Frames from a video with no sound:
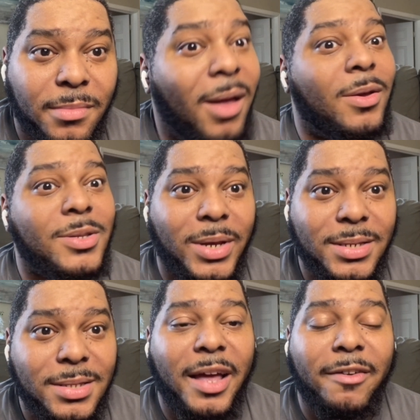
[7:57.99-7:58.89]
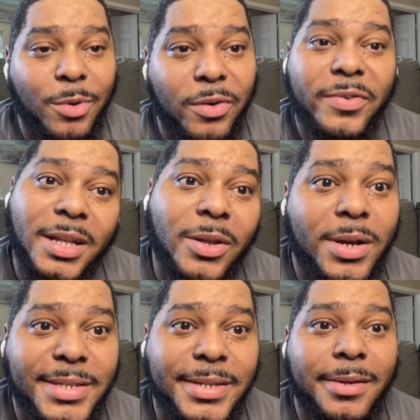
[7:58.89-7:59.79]
Also, I still have morphine and
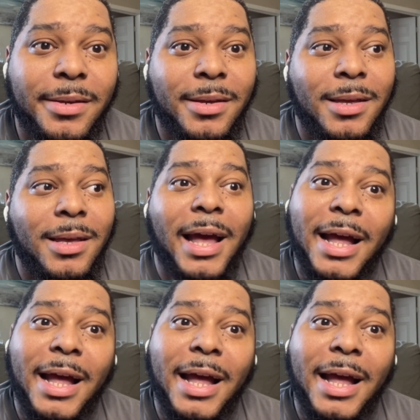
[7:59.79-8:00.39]
oxy at